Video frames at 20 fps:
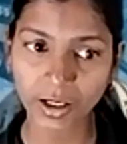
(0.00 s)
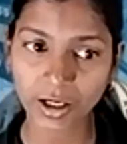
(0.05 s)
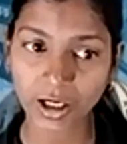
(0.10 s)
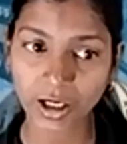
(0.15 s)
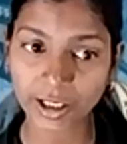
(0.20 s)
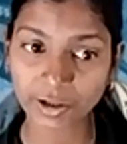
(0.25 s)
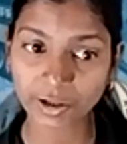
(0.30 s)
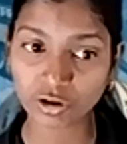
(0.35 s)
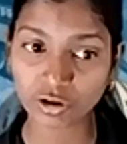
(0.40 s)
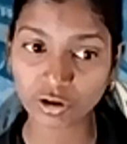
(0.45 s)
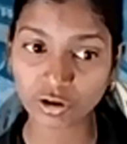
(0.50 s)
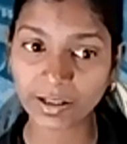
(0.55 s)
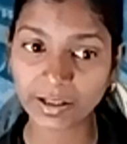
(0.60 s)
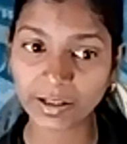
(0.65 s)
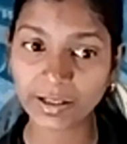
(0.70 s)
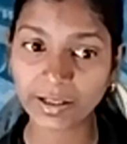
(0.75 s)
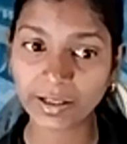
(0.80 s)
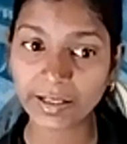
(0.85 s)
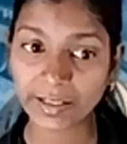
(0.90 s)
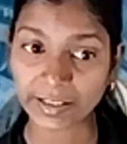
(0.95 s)
Arguably,
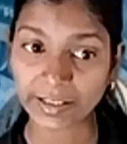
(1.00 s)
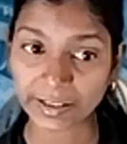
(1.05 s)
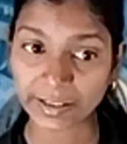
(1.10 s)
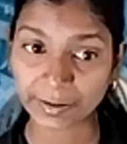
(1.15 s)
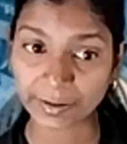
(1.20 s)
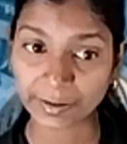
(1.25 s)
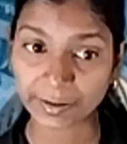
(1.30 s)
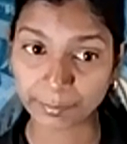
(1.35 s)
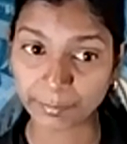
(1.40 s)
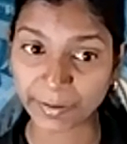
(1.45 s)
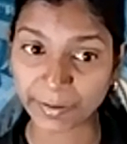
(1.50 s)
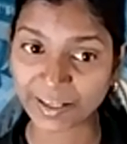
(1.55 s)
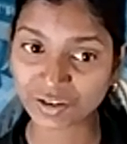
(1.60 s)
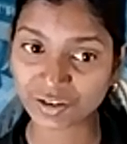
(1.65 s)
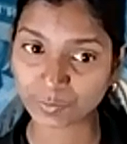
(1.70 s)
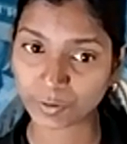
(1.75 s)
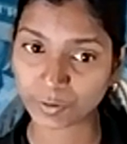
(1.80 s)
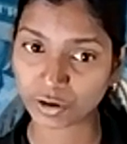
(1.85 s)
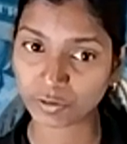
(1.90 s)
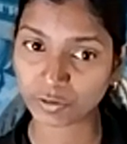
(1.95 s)
if banks
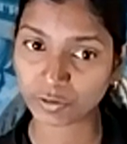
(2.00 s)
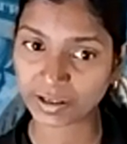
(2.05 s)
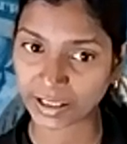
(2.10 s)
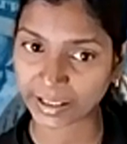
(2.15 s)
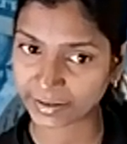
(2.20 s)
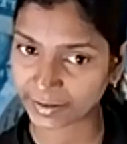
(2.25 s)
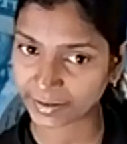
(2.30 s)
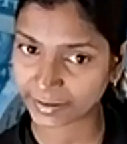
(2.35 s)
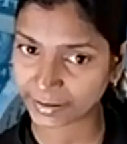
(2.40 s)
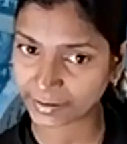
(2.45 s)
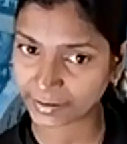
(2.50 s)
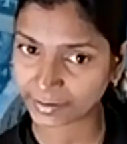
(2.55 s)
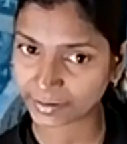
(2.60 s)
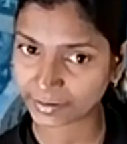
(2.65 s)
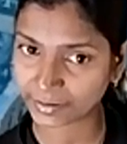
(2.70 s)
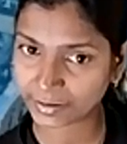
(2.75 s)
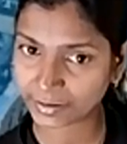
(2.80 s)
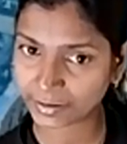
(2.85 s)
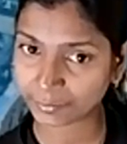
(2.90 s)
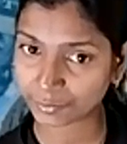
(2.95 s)
borrow at higher rate
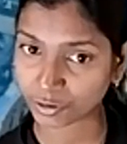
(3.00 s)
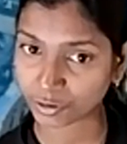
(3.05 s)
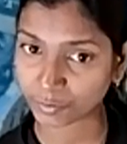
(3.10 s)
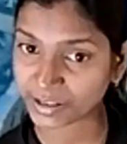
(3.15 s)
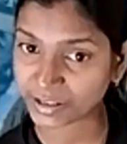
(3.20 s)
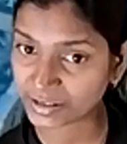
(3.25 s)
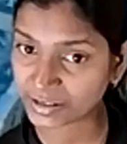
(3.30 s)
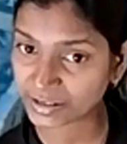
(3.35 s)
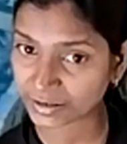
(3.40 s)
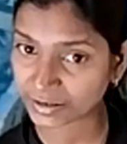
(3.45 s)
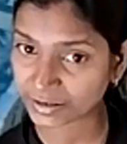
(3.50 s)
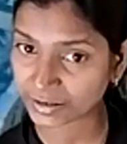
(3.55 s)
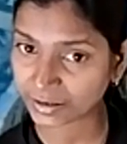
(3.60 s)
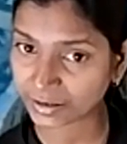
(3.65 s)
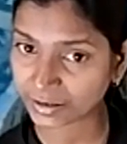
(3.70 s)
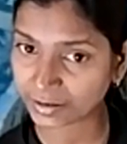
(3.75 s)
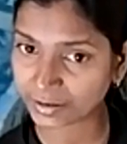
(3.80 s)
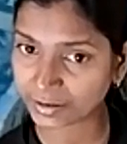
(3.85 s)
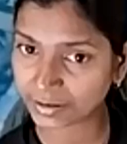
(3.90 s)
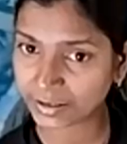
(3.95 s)
from each other,
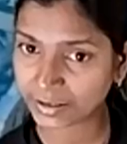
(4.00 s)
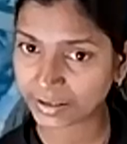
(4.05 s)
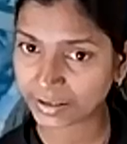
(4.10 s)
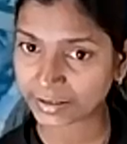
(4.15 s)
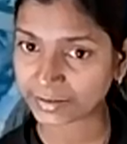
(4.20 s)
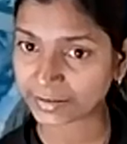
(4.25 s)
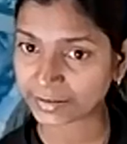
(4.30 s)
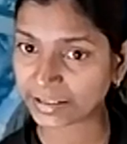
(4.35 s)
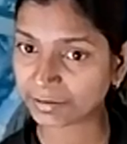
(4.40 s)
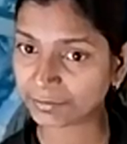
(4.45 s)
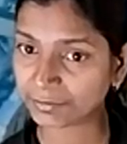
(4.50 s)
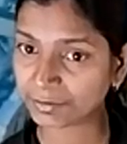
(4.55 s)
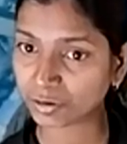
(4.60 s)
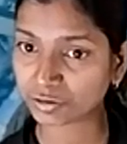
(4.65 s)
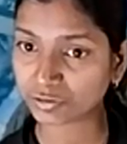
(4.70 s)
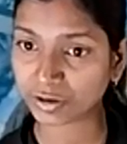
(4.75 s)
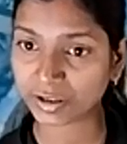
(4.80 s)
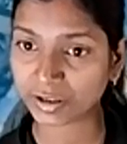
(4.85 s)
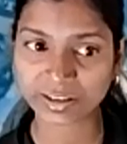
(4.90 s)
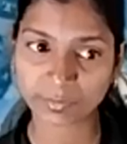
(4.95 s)
they will also
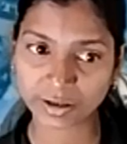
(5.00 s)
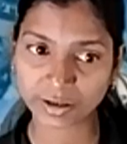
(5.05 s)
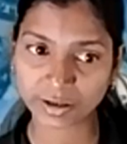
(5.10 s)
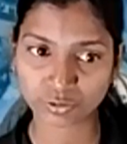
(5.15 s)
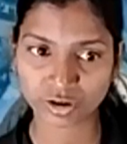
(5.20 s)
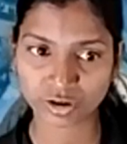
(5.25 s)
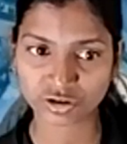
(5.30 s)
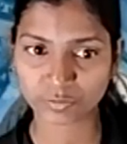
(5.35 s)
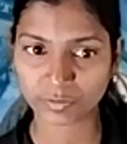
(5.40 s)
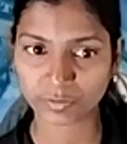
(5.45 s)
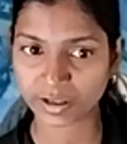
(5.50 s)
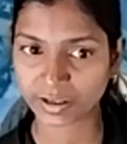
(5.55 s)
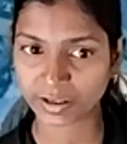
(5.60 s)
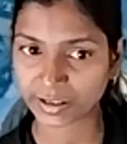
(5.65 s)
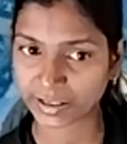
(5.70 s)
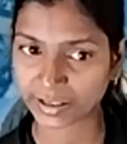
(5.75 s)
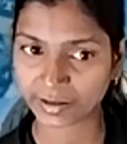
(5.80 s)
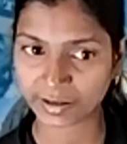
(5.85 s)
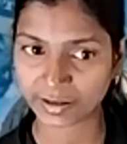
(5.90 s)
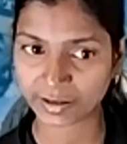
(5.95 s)
lend the money to consumer at a
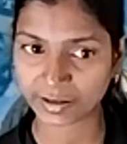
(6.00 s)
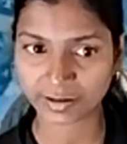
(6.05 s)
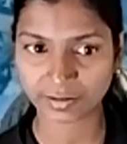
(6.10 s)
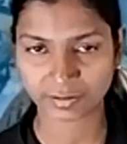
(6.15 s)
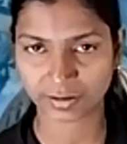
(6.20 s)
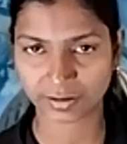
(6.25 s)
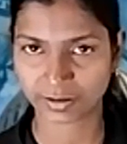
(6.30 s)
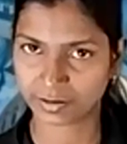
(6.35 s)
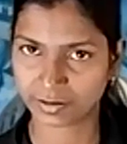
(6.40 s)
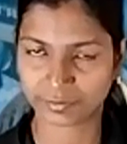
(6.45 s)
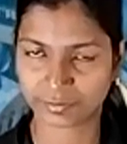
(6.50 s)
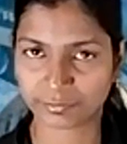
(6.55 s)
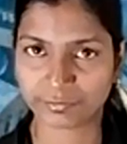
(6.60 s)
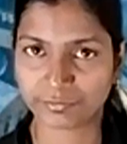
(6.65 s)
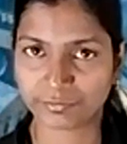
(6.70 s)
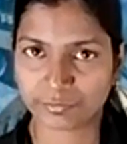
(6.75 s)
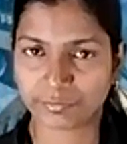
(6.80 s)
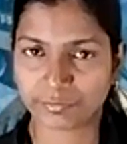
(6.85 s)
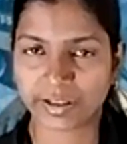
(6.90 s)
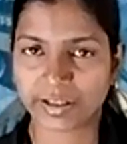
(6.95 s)
higher
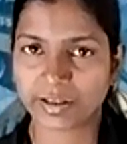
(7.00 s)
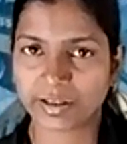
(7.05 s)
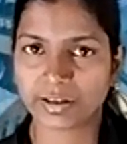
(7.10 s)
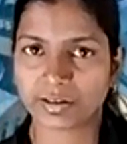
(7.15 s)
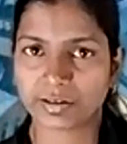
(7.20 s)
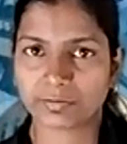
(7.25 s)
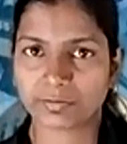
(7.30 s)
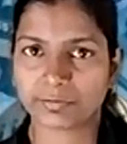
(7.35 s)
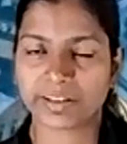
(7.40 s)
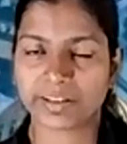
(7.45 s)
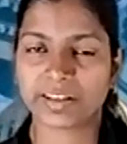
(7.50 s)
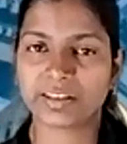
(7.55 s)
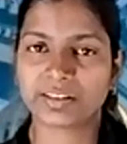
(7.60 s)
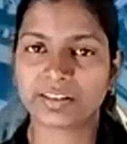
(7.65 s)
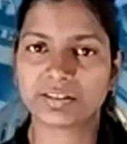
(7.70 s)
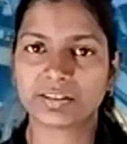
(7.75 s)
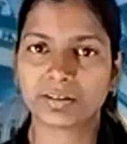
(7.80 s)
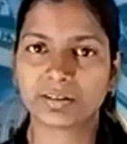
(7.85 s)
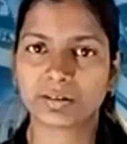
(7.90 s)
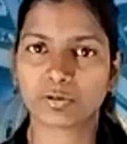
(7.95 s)
rate. Very
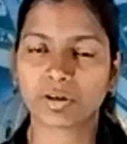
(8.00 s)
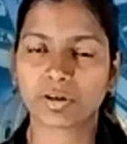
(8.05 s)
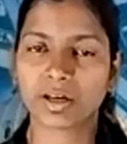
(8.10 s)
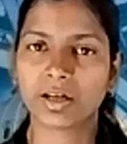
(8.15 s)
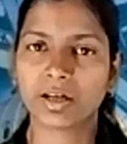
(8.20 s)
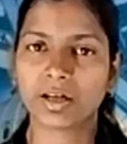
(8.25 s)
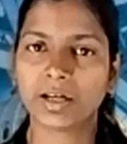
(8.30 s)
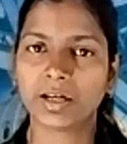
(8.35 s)
easy. Okay.